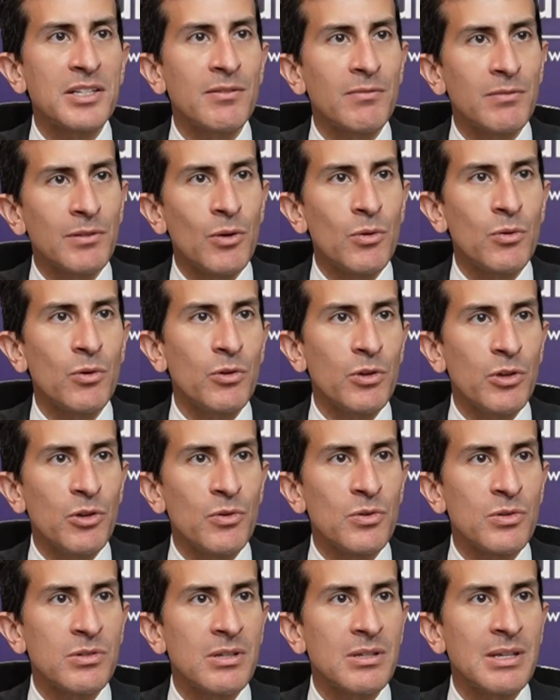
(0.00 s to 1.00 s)
of local
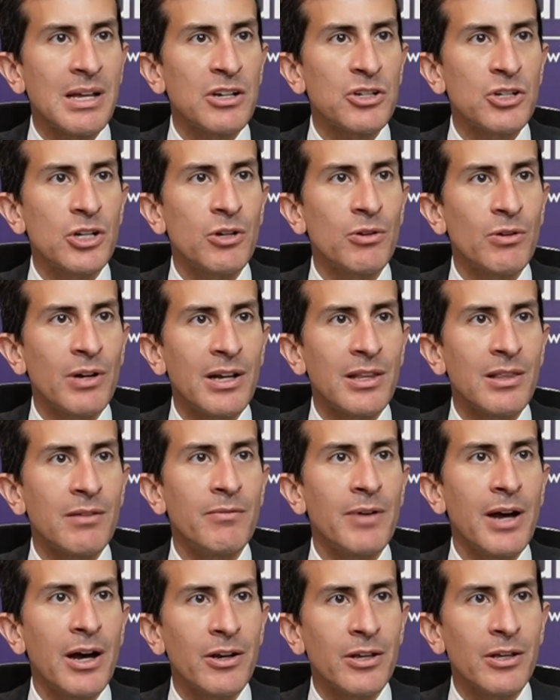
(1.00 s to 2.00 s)
use that's actually creating the
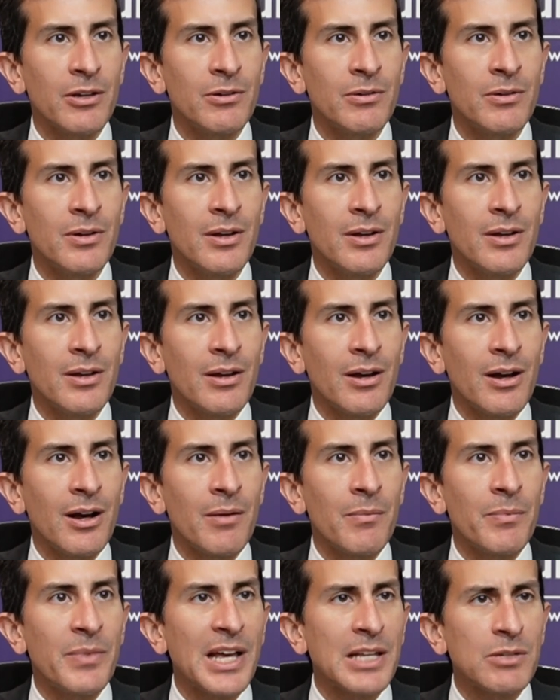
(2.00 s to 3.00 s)
value.
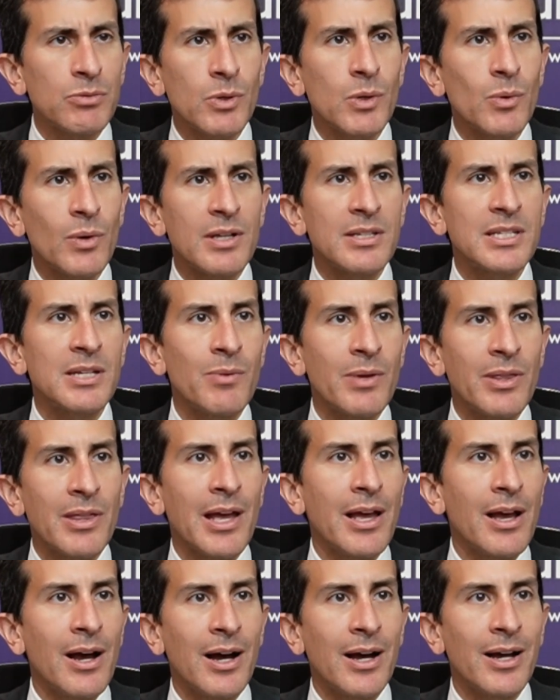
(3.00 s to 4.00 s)
That's what we want to see with
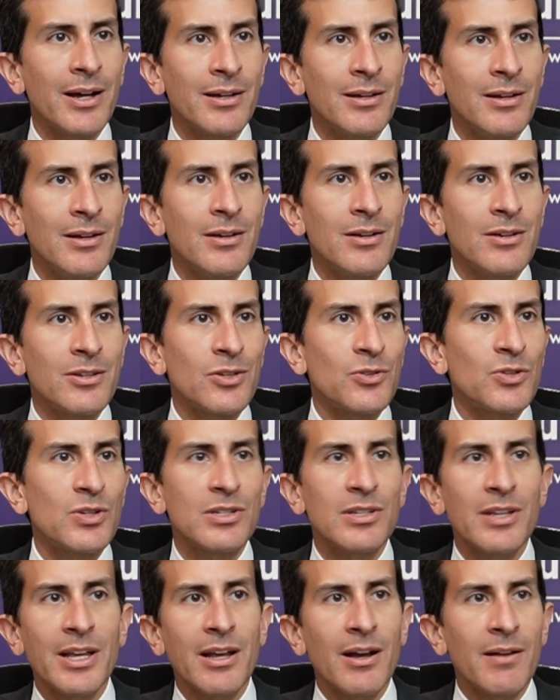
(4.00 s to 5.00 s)
AI. So
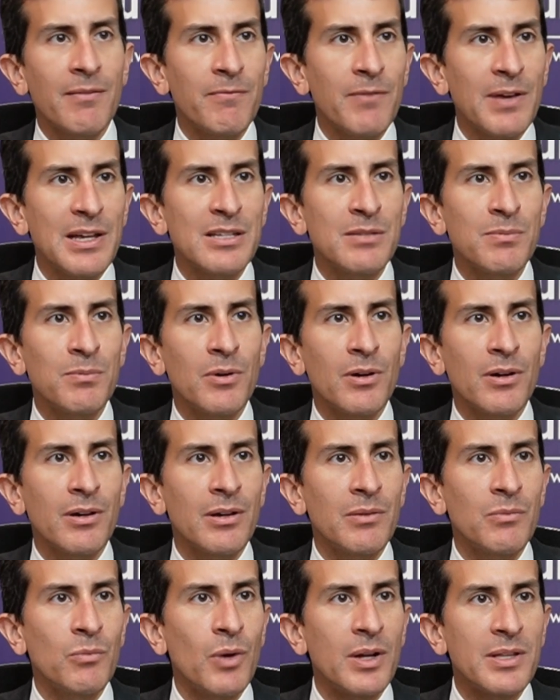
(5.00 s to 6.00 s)
just like on
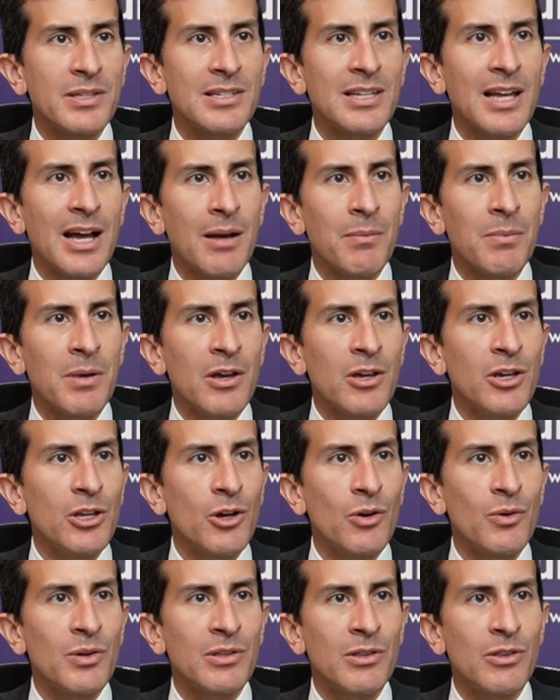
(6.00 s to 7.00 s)
Facebook and WhatsApp,
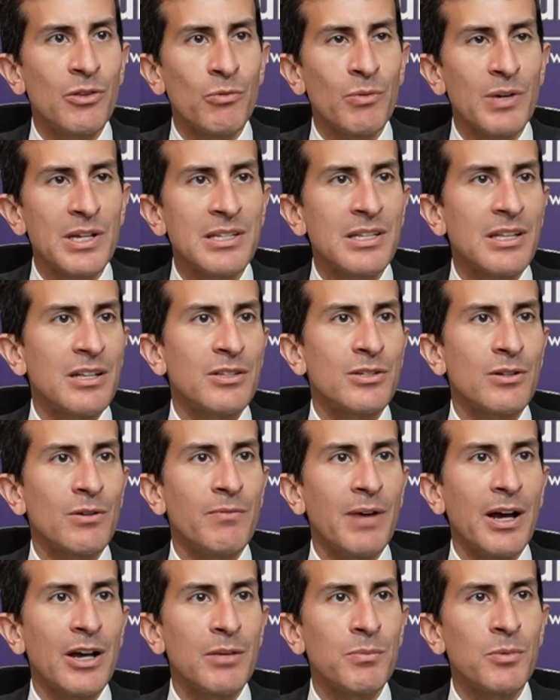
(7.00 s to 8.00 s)
the reason it's so
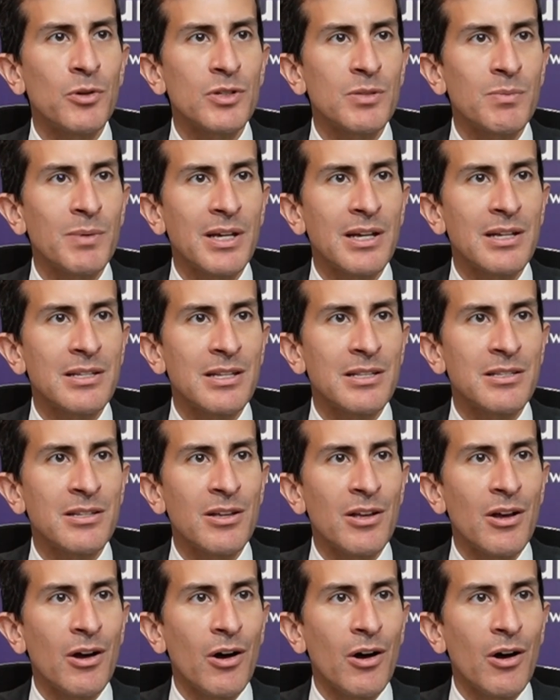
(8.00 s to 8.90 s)
valuable is because it's